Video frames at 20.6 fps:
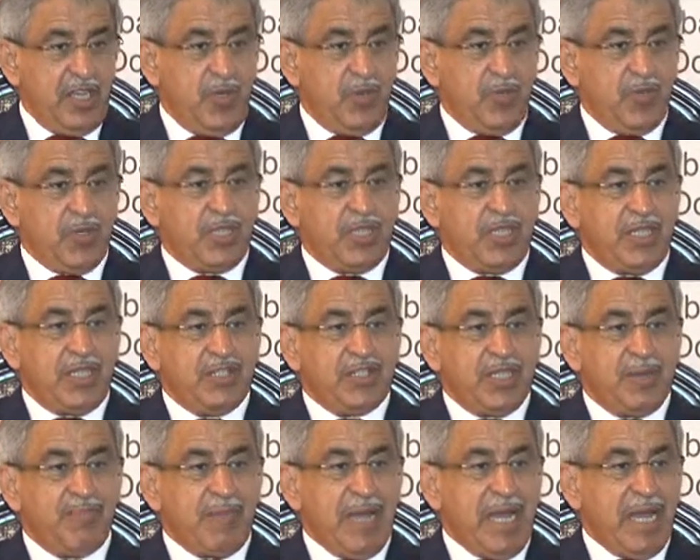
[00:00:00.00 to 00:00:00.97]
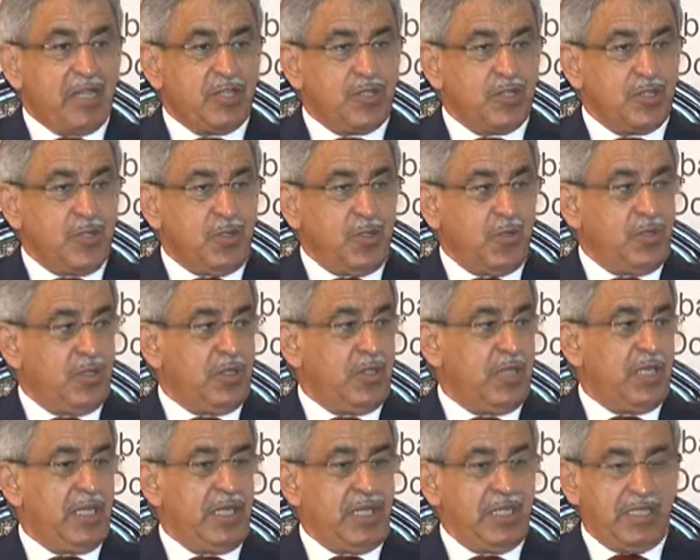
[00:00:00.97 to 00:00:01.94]
which is a milestone
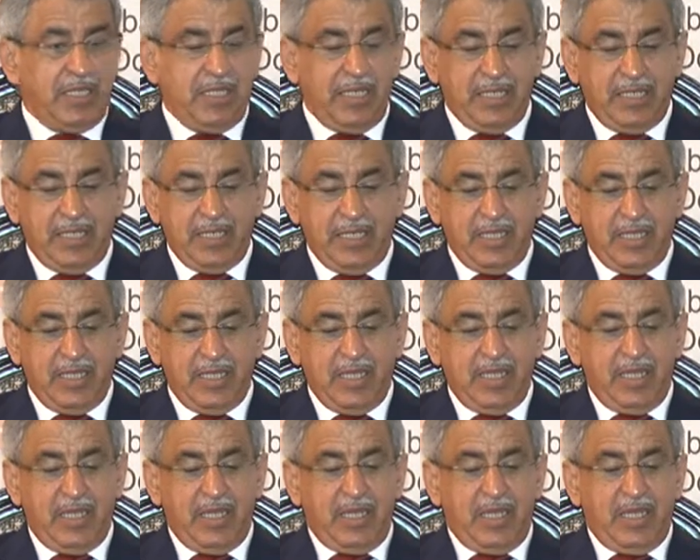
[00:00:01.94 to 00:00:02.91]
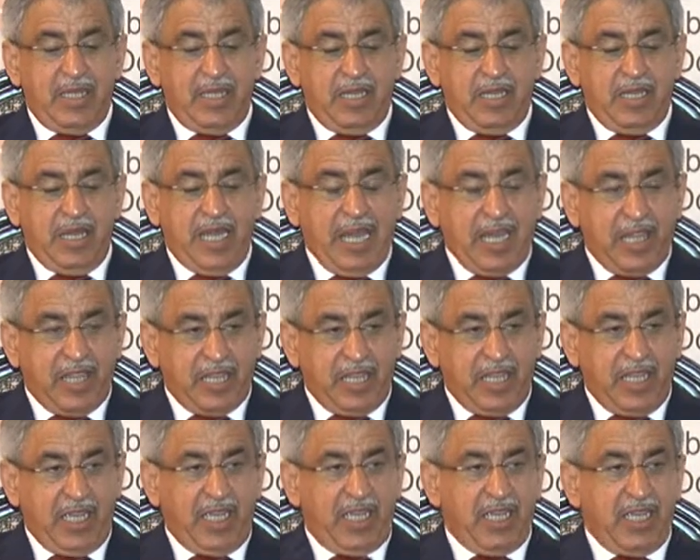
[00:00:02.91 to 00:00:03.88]
in
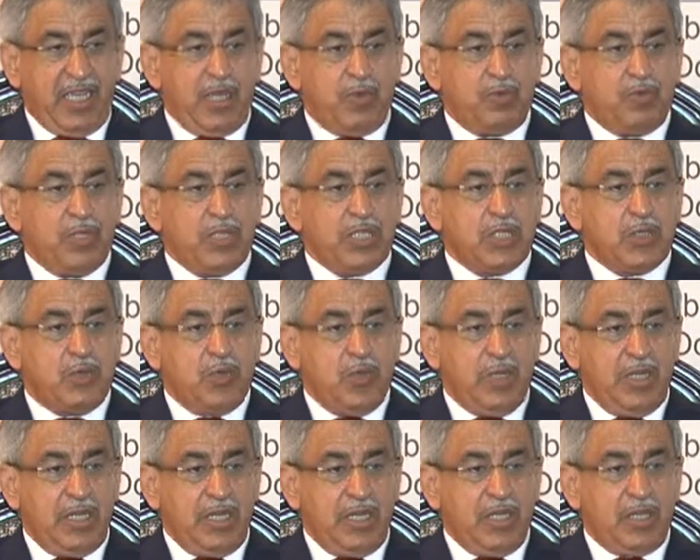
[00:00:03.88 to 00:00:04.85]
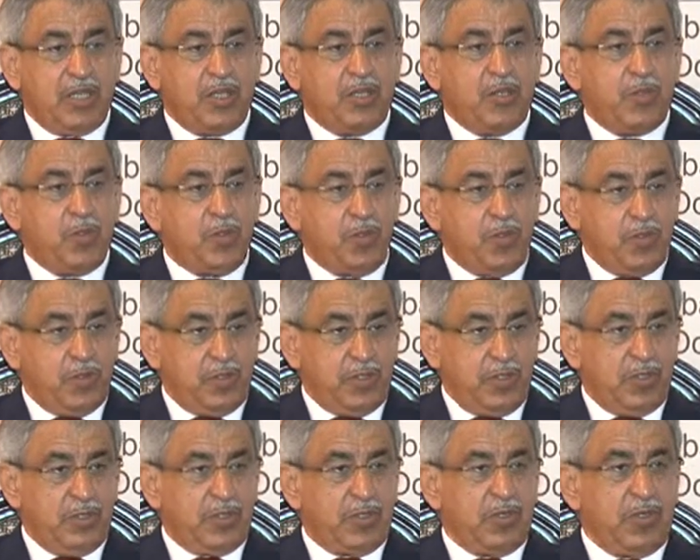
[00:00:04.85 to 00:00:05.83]
healthcare, and which will cure,
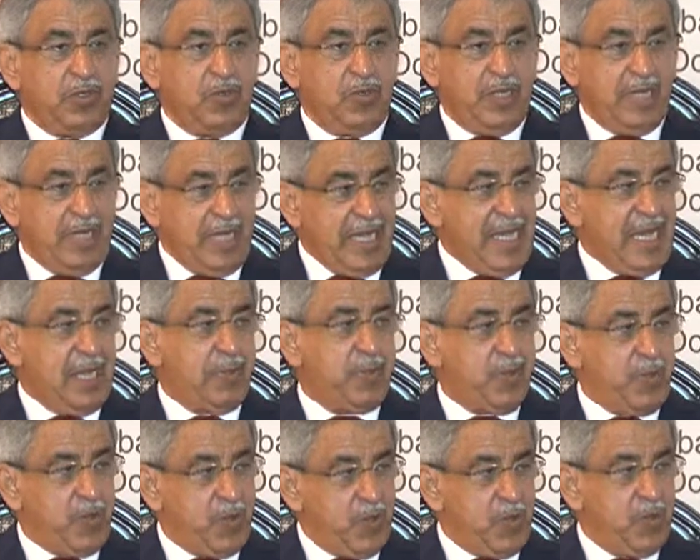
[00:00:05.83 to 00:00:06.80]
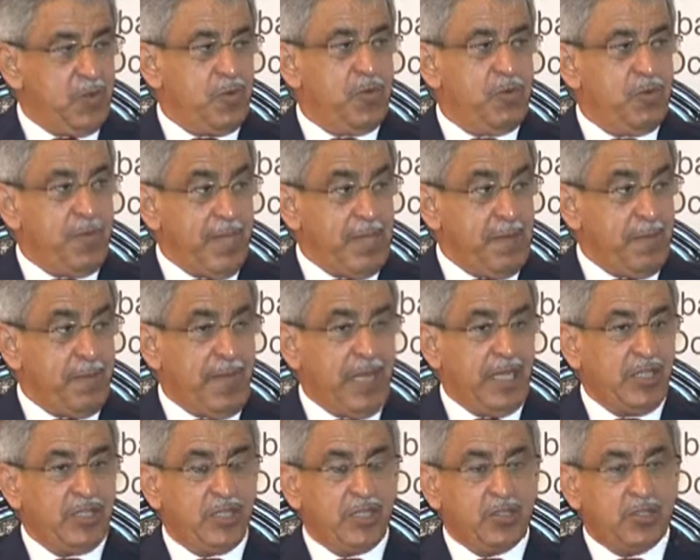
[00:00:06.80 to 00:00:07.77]
not only help cure many
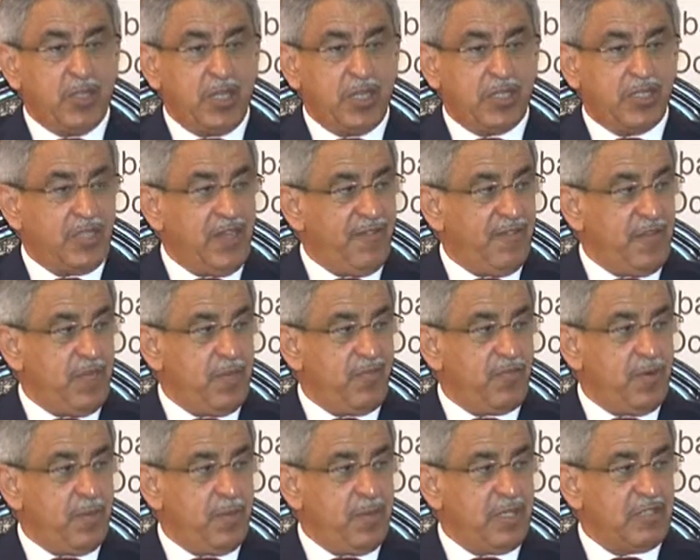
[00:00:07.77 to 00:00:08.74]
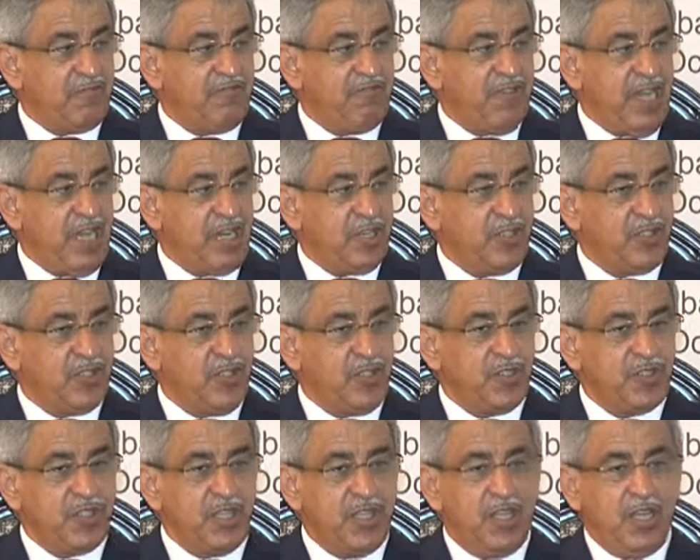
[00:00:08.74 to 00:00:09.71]
patients who are suffering from these
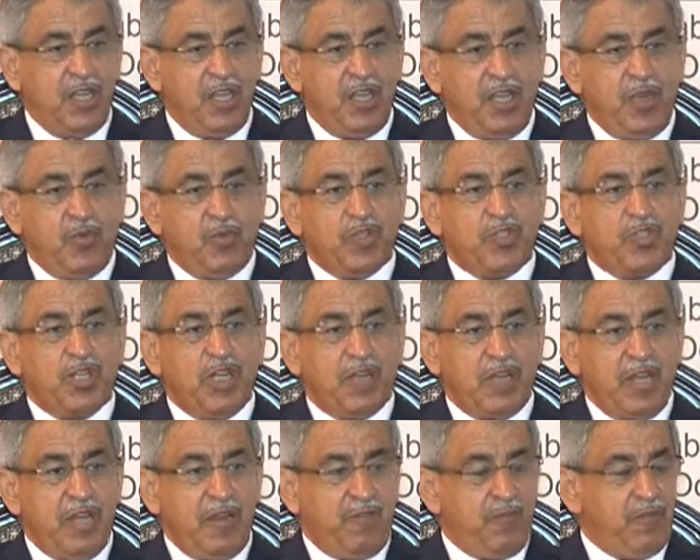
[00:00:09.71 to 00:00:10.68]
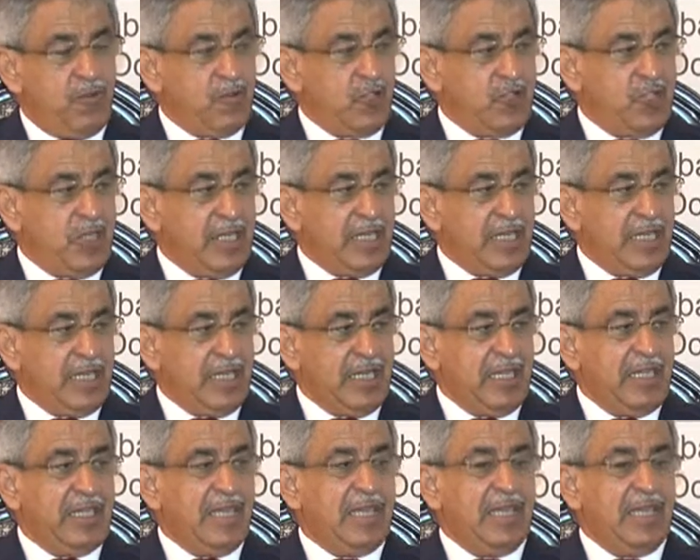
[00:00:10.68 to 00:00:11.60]
viruses, which are unfortunately